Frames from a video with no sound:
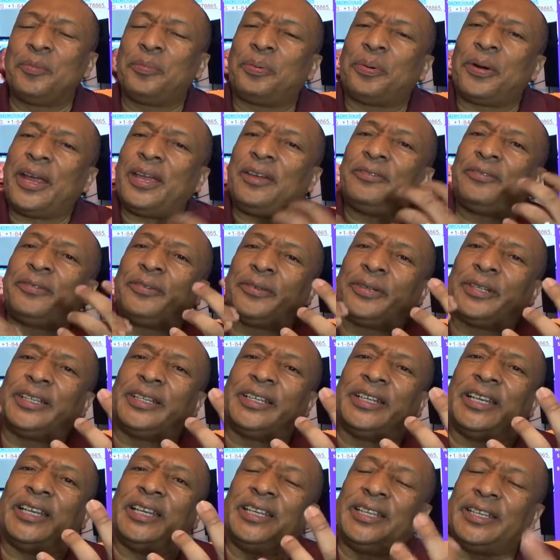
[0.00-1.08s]
Pray for the
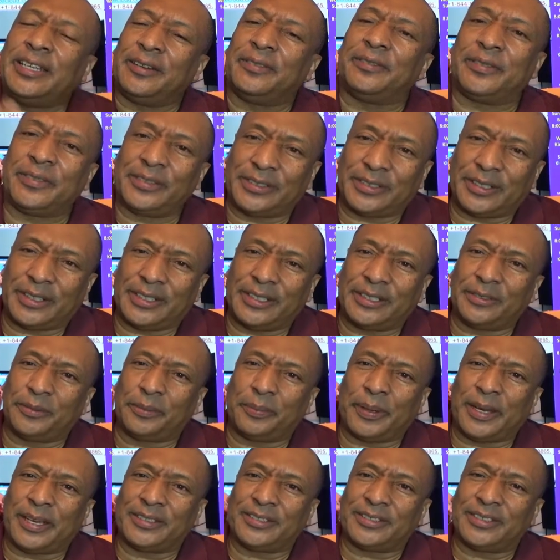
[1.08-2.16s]
deliverance of this
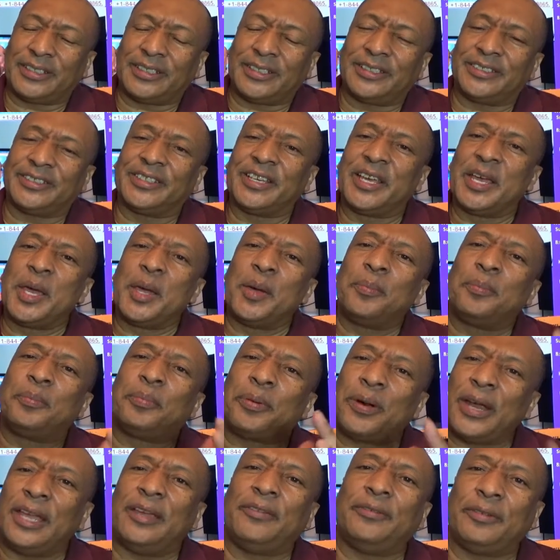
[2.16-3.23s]
pestilence.
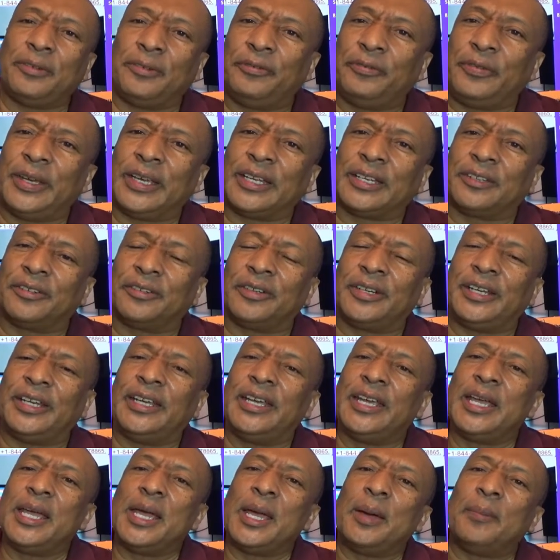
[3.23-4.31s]
Pray for victory.
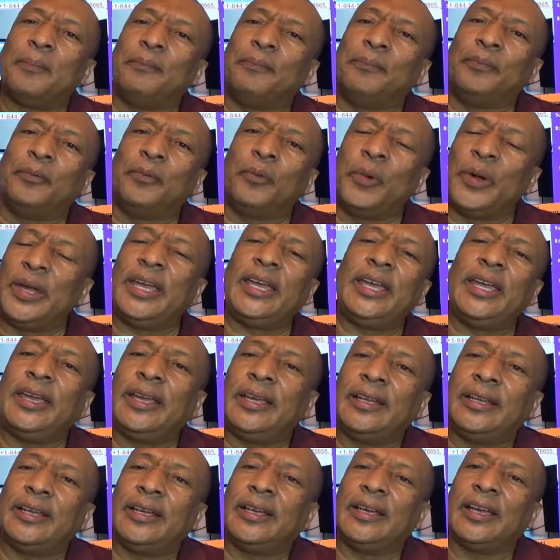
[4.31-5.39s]
We
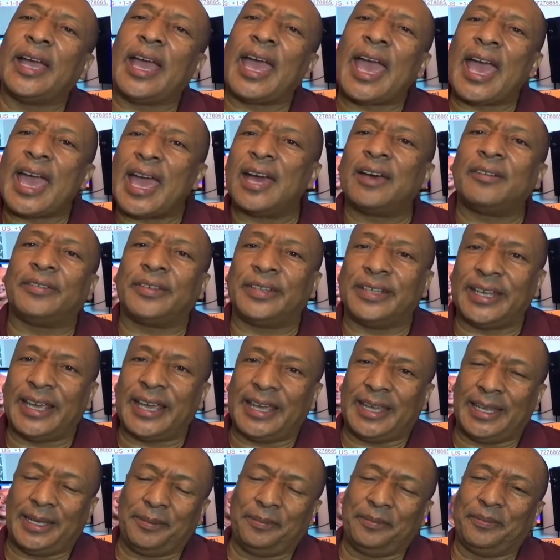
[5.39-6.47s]
have a
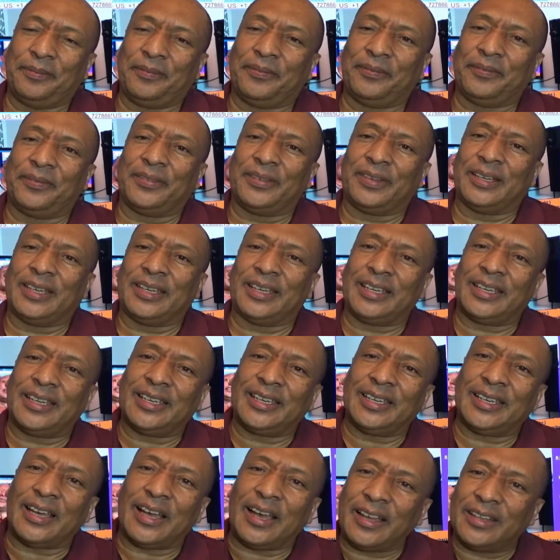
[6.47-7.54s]
name
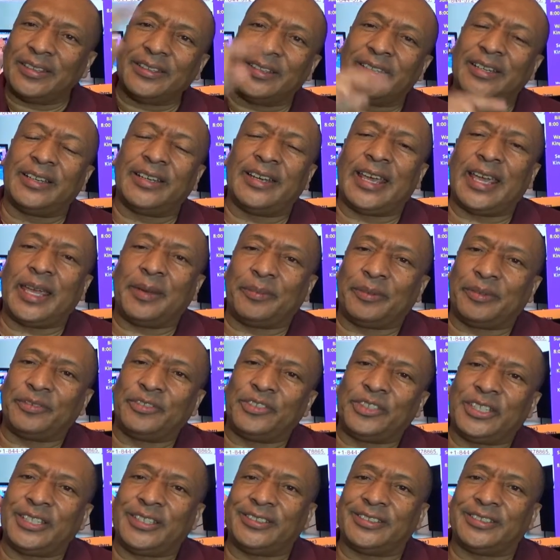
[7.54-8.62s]
under the name of
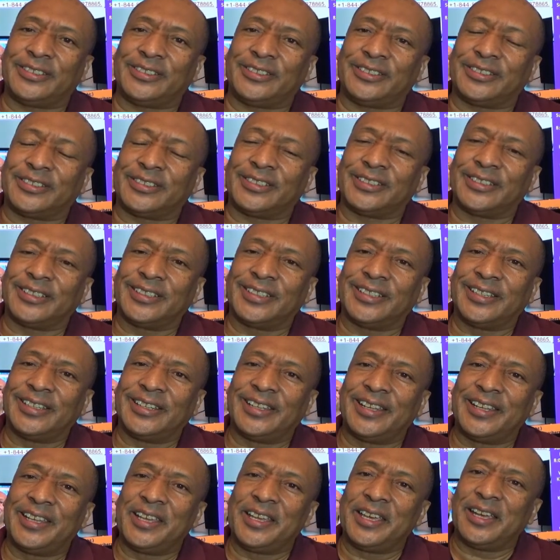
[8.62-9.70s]
Jesus,
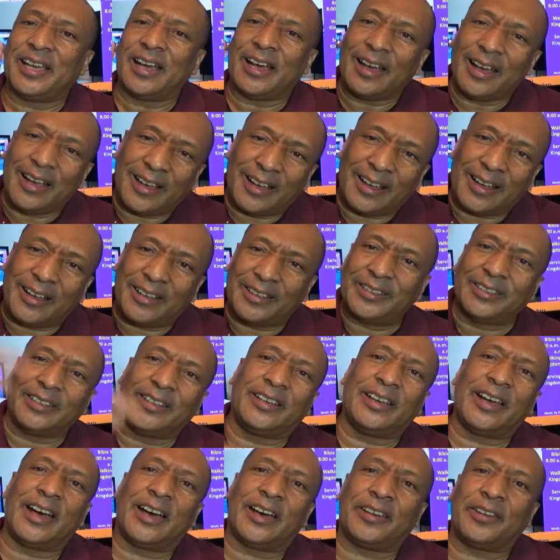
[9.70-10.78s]
under
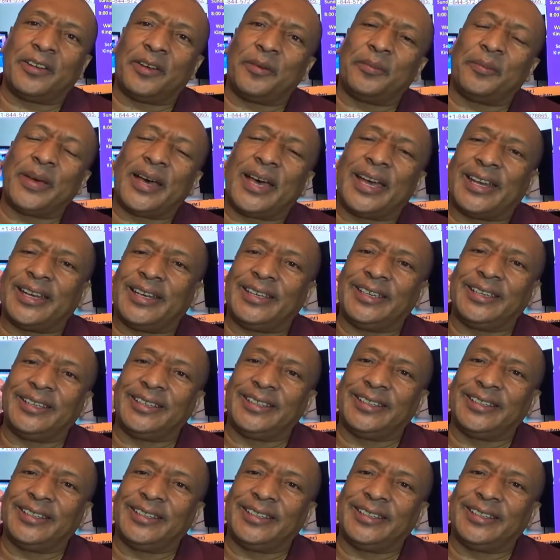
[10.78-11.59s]
God Almighty.